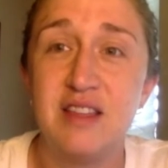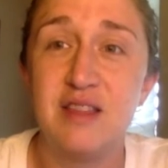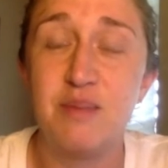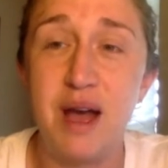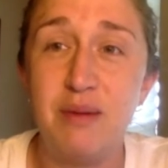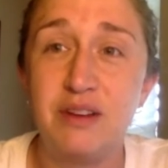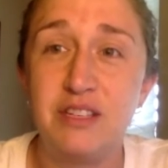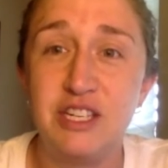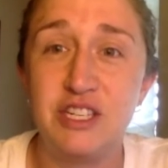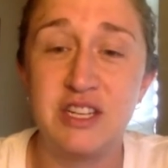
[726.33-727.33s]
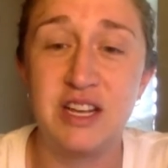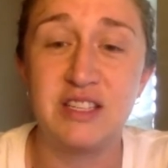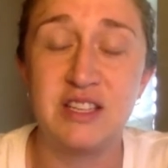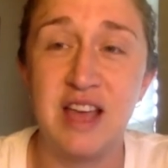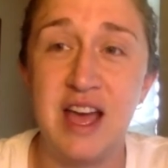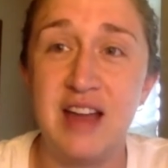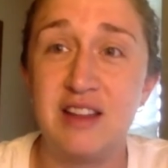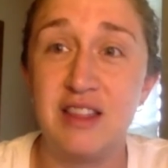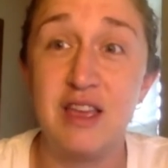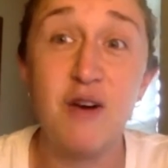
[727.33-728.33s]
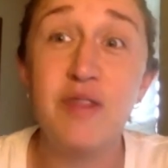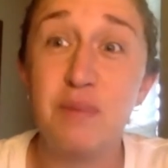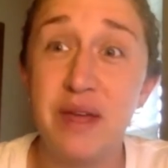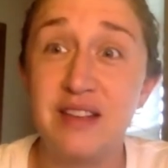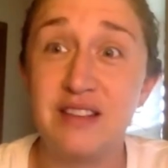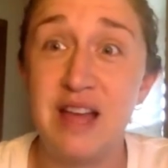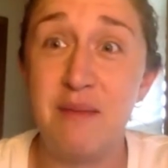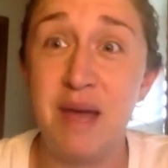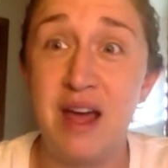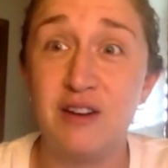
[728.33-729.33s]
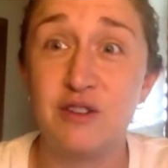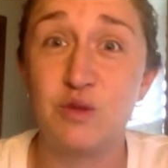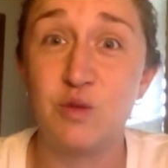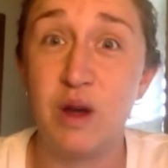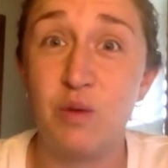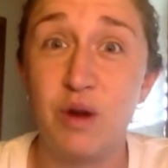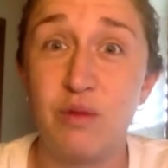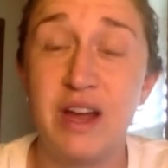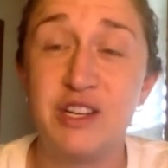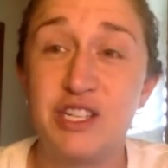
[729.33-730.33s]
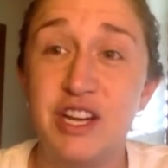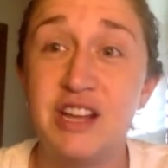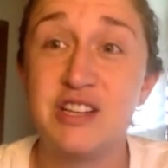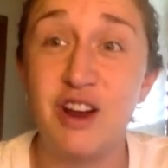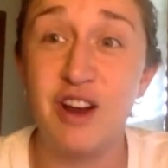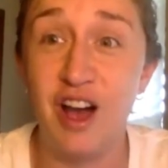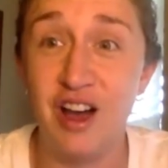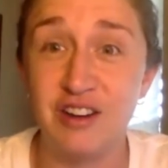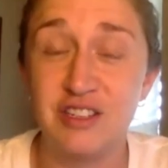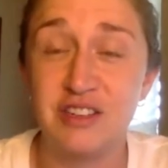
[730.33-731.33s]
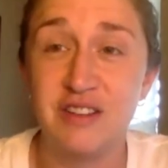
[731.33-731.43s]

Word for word: the bible teaches us that the only place that matters where we're rich is our heart